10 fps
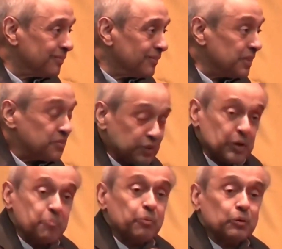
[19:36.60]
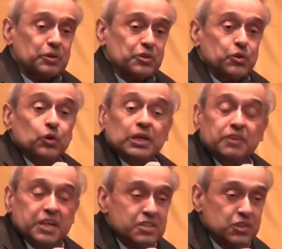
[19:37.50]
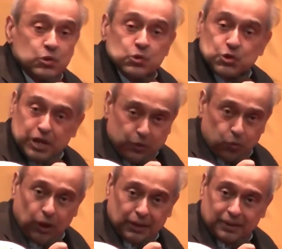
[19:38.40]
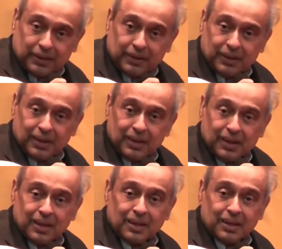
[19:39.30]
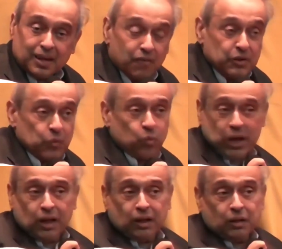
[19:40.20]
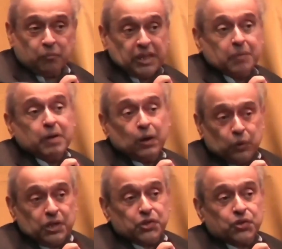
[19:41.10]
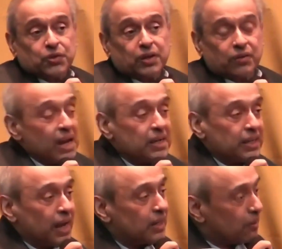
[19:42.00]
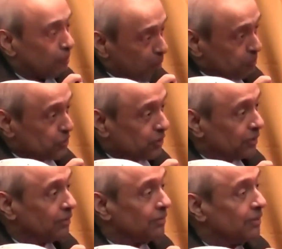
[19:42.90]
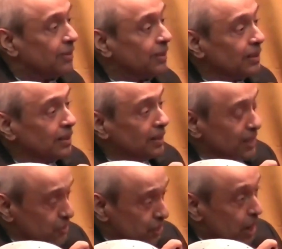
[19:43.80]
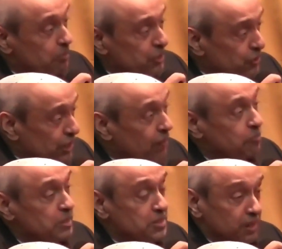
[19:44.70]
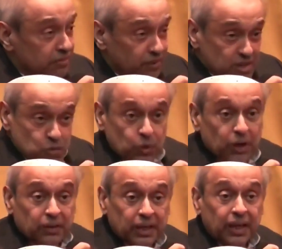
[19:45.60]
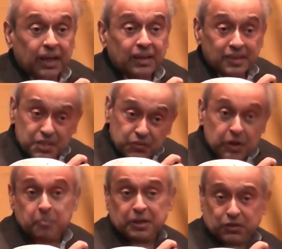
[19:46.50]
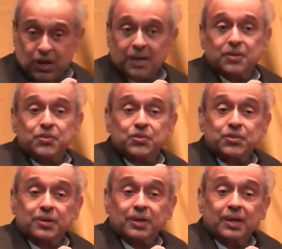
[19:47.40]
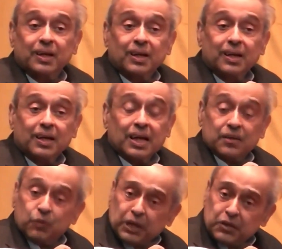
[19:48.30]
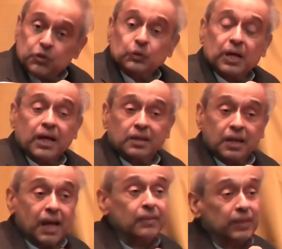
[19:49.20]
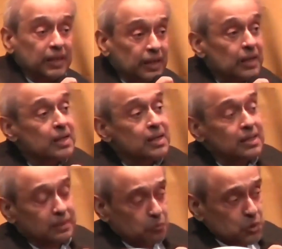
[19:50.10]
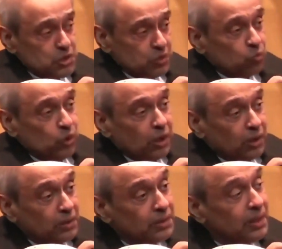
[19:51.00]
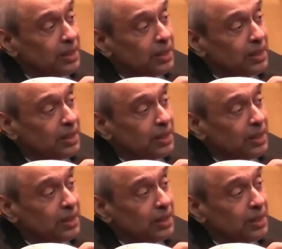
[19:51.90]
That's very important. Don't give an excuse to anyone. Govern well, meaning by which eradicate corruption, establish governments that are trustworthy. That's a very big challenge. And if we can do that, then I think the Muslim world